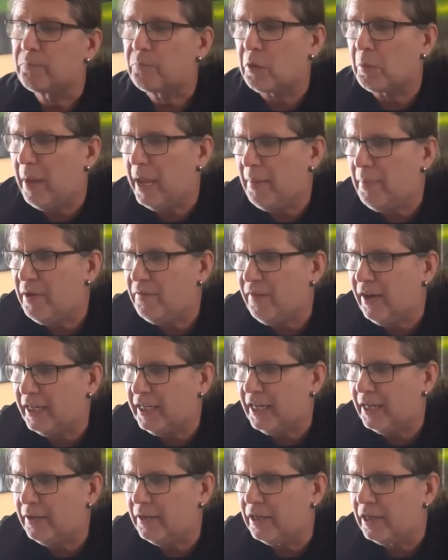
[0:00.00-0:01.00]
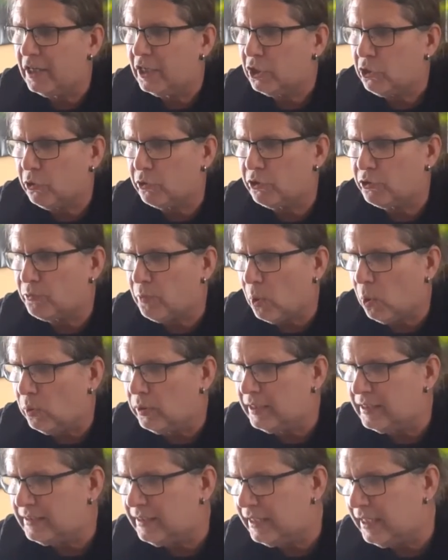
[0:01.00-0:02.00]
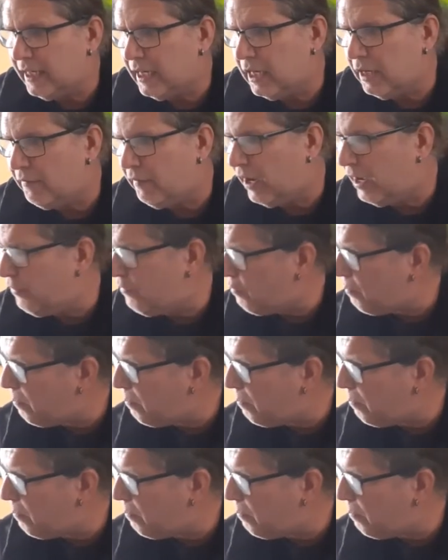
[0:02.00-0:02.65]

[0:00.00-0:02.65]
Maybe if I can control this a little, if I have a